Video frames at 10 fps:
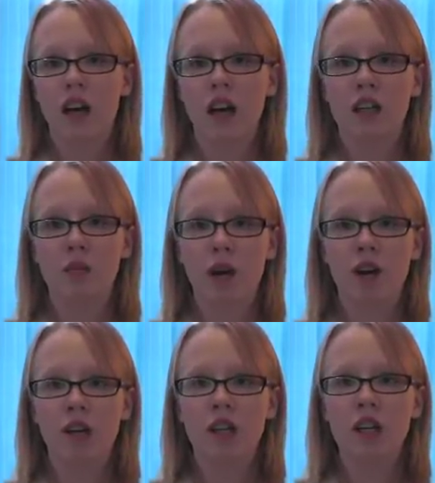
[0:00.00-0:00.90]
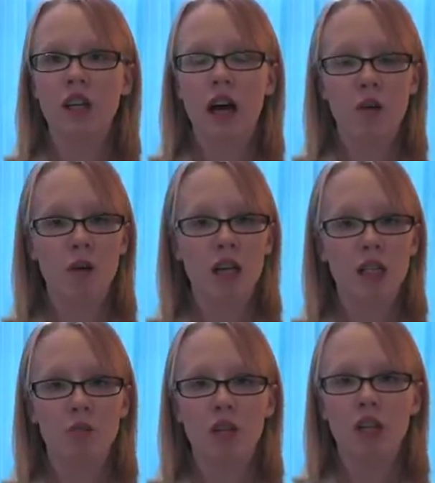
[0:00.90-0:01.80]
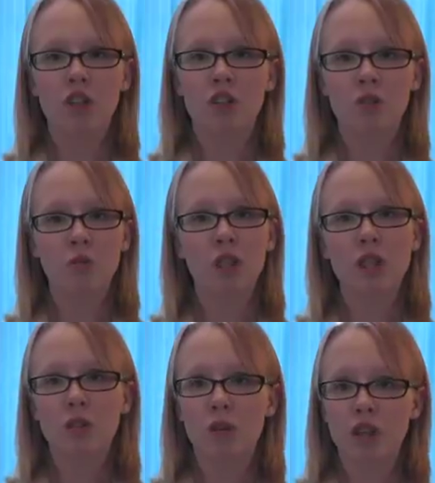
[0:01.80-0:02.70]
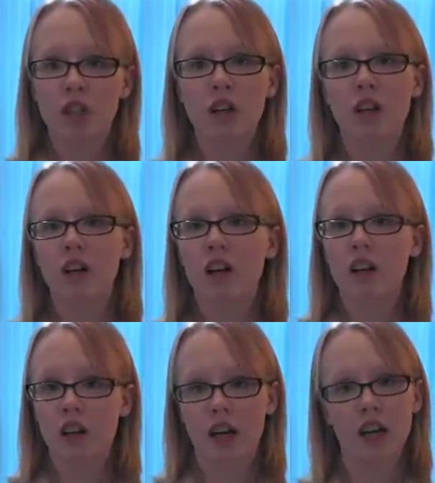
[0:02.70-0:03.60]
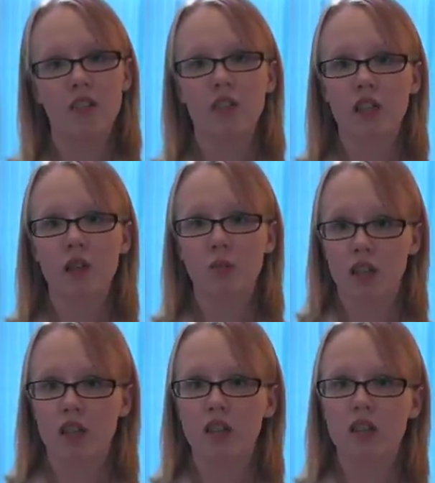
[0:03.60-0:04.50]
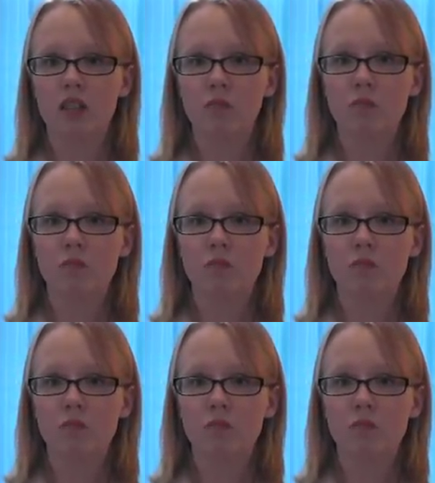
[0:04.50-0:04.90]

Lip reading: And apparently that makes me the stupidest person alive in their minds.